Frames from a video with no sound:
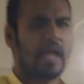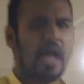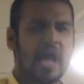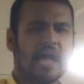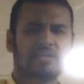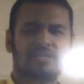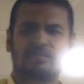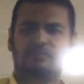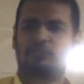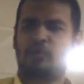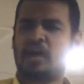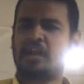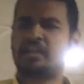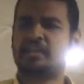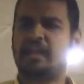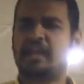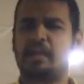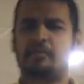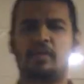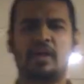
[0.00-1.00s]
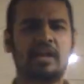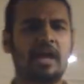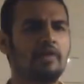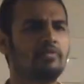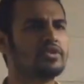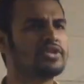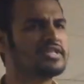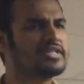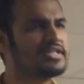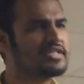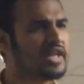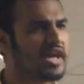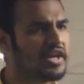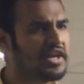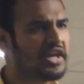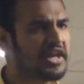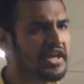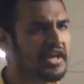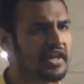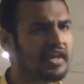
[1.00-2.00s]
As one day when I was
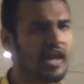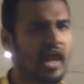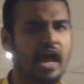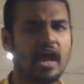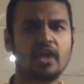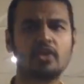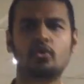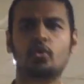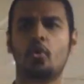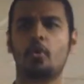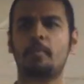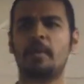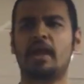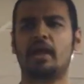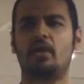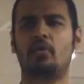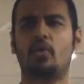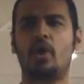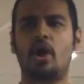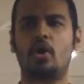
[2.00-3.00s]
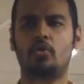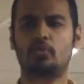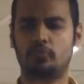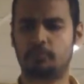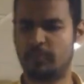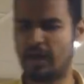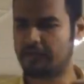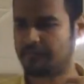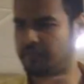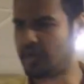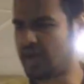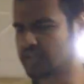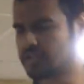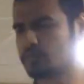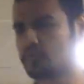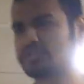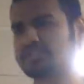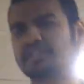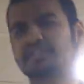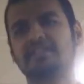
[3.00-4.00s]
studying and roaming around, my
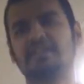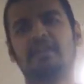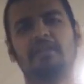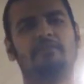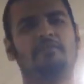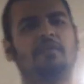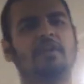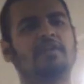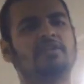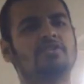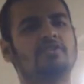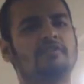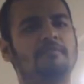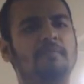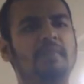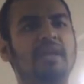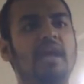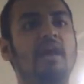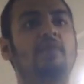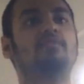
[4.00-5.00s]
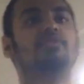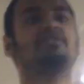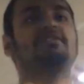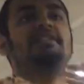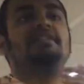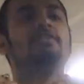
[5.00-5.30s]
father was sitting in front of me, I was